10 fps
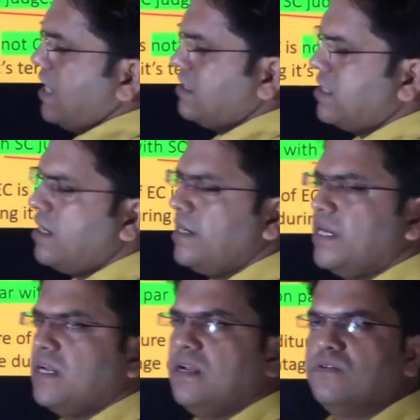And salary
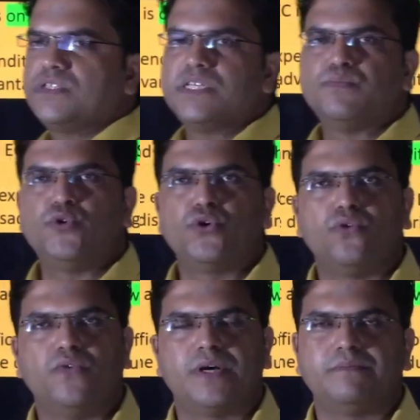and allowances
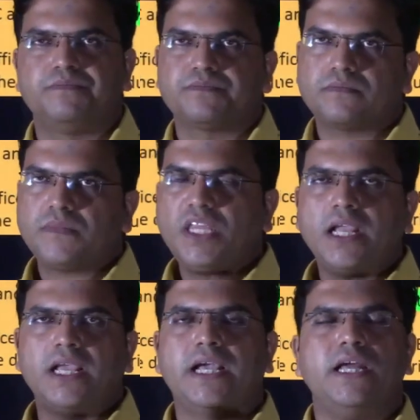moreover
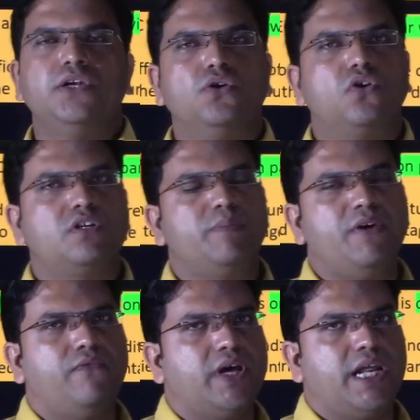cannot
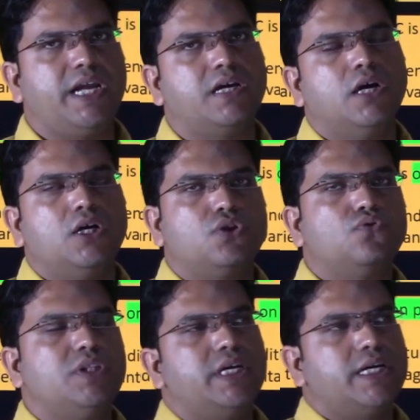be varied
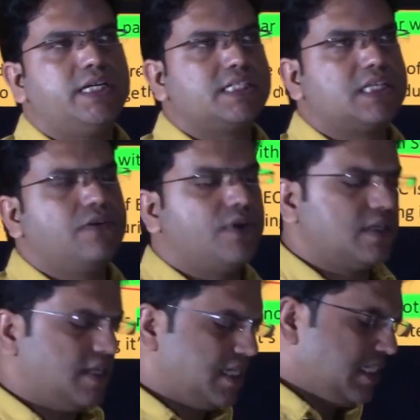to their
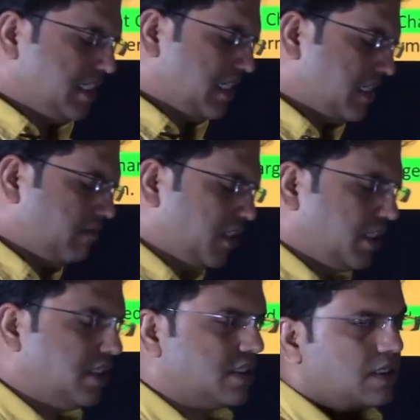disadvantage. And this is
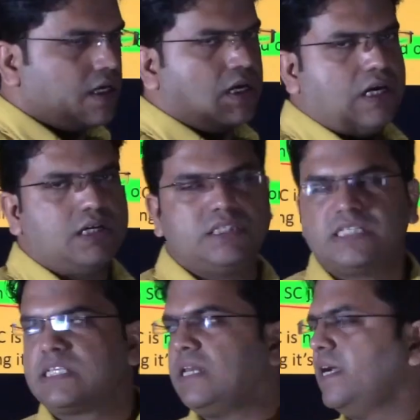something, this uh,
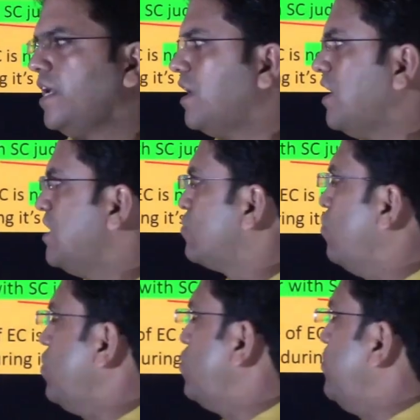this line is
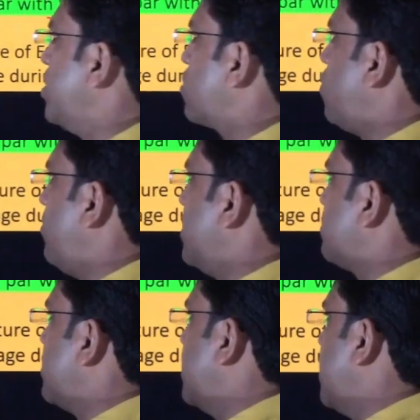going to be a common
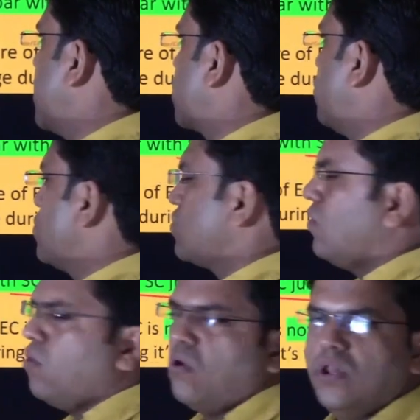thread across
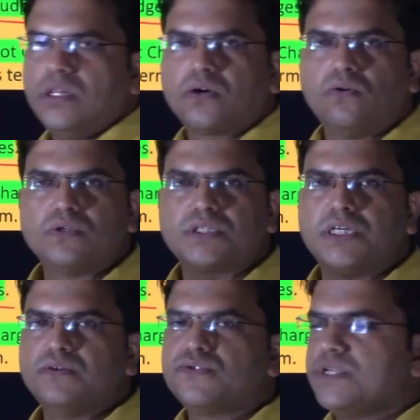all the
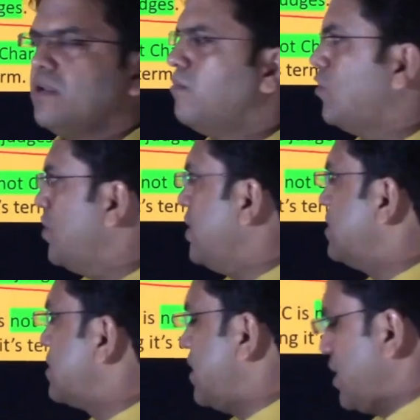constitutional
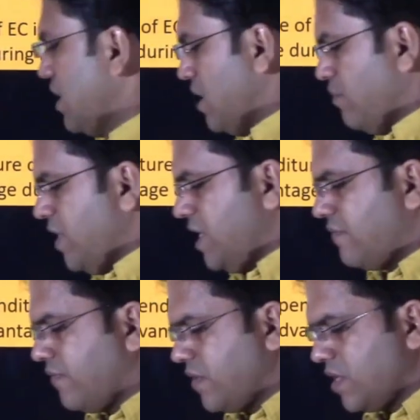bodies, right? Be it
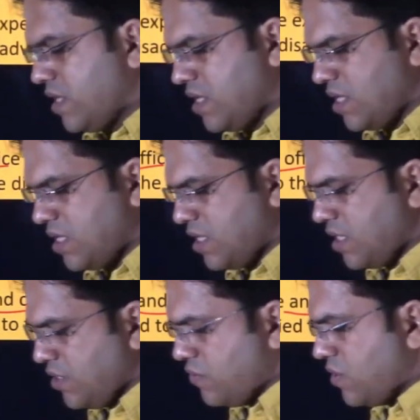
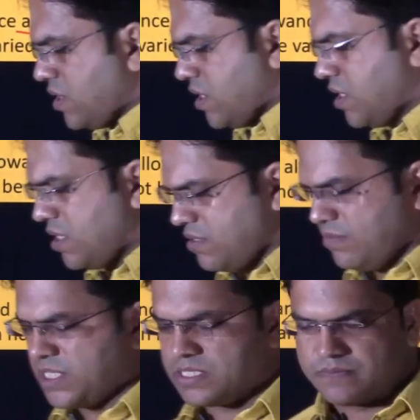uh, your uh,
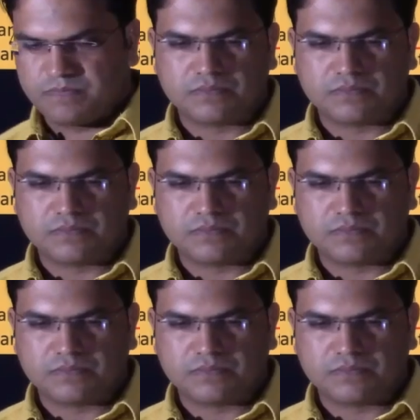this